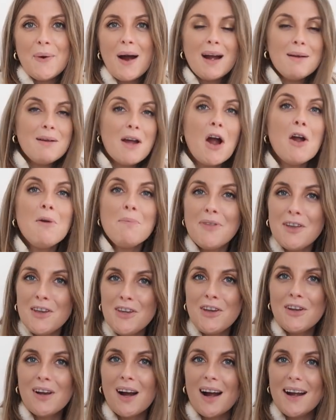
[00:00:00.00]
I hope that
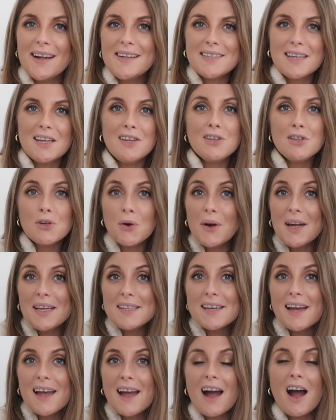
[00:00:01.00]
you guys
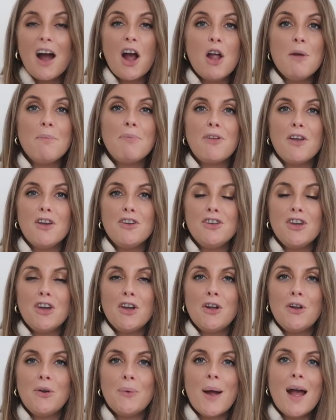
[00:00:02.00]
enjoyed it. I hope that
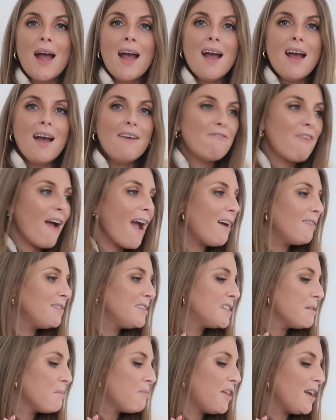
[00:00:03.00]
you
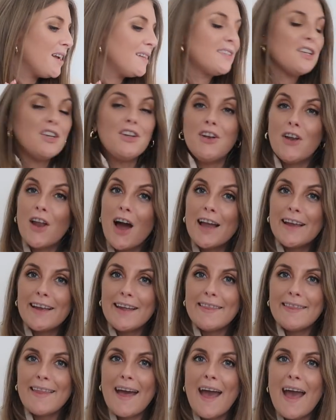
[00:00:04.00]
found some things that you like
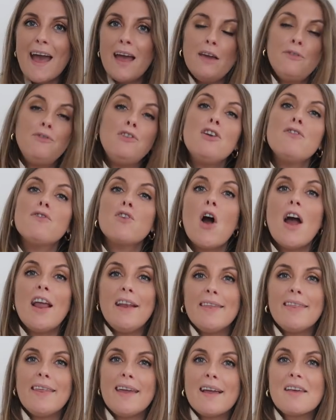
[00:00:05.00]
in there. If you've got
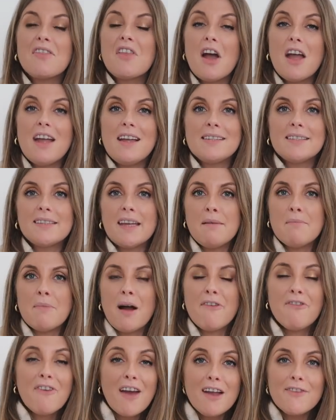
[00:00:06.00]
anything that is in
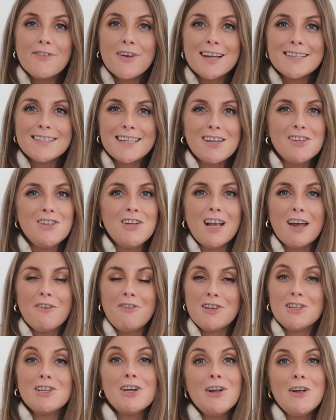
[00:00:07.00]
my favourites and you love
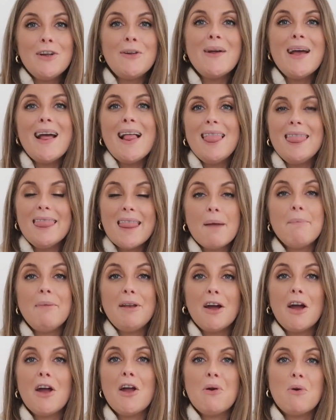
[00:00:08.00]
it too, let me
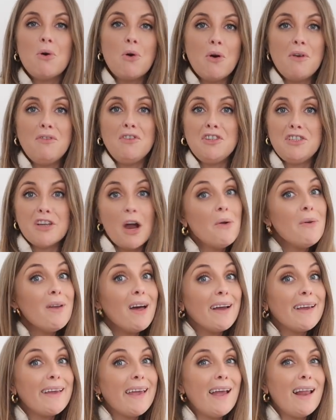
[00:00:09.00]
know. Or if you don't
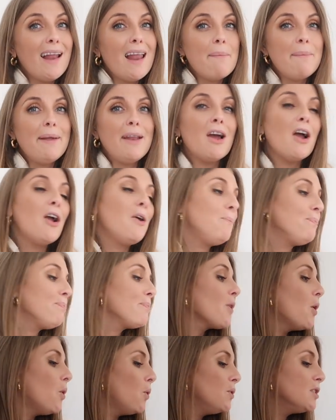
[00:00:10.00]
like it, let me know.
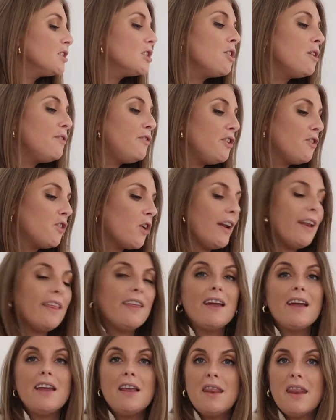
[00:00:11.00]
Also, if you've got
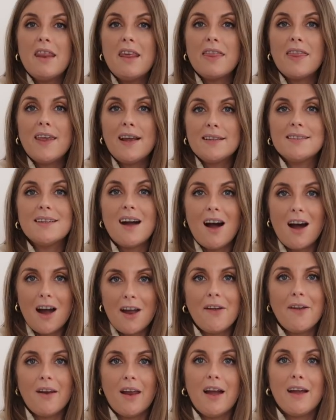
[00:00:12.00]
anything in the things that
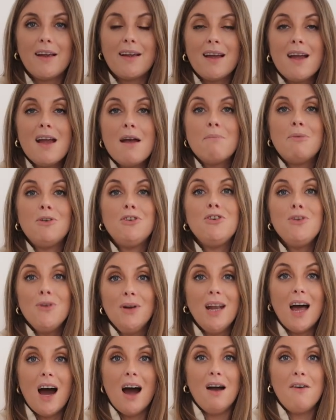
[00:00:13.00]
I don't like but
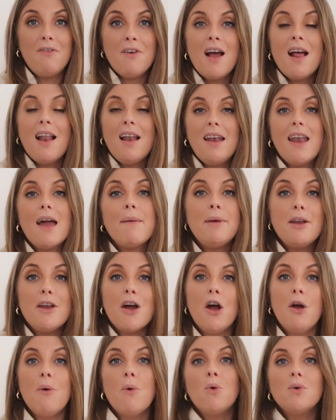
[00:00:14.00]
you love, let me
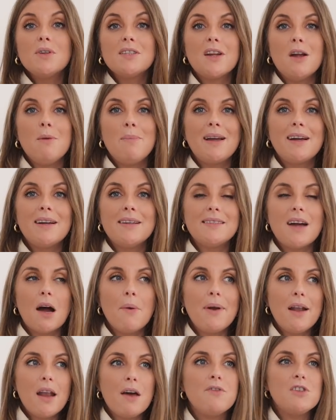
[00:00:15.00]
know also, because I
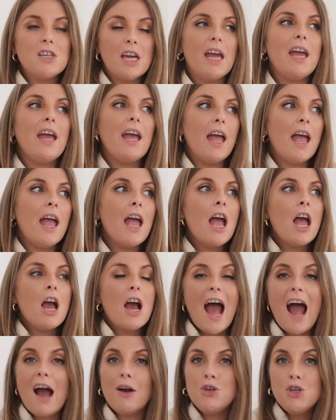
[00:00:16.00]
would love to hear
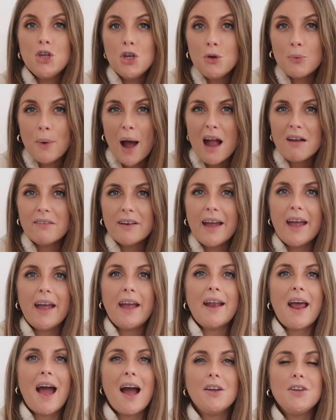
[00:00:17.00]
how you wear
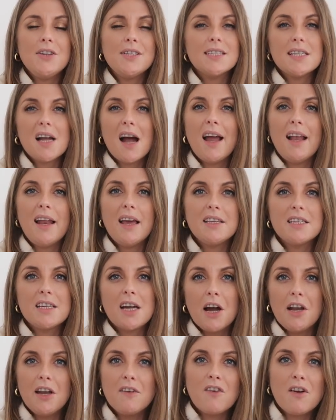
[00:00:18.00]
it and how you style it to
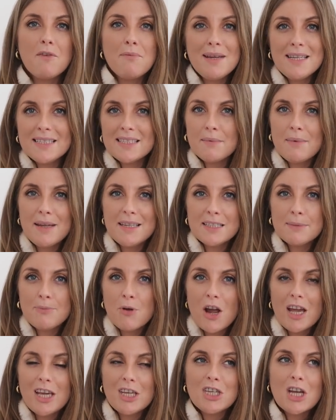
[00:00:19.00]
kind of give me some
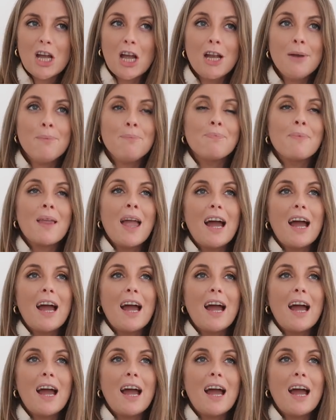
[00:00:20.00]
inspiration.